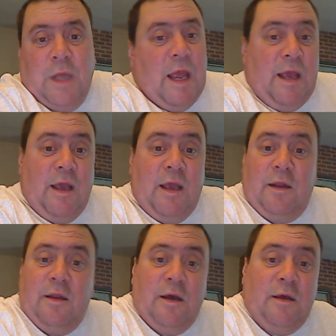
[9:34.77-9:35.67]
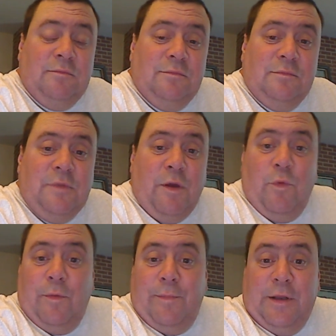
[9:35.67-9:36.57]
And uh, there
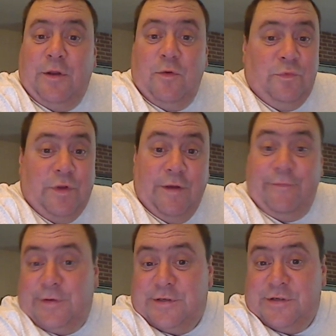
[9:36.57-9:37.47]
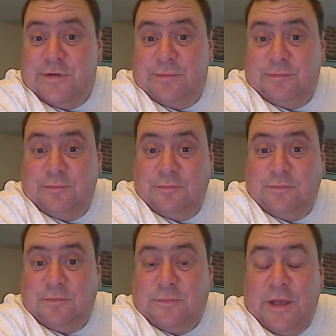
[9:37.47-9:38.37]
will be no difference
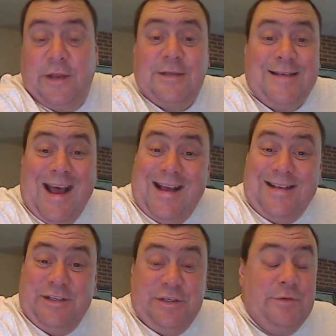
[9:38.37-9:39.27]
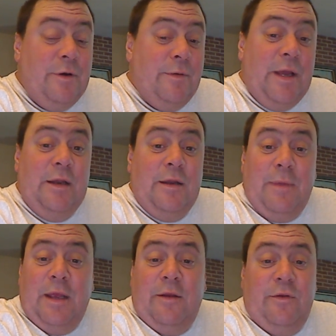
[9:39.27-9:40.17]
in His eyes. You donating to
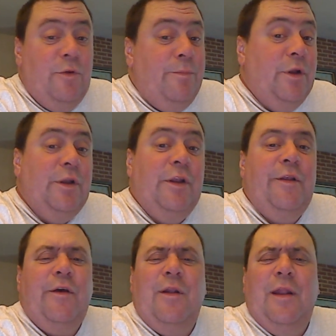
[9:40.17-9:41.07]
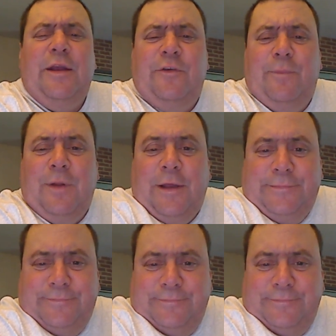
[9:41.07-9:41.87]
me, you putting it in a collection plate.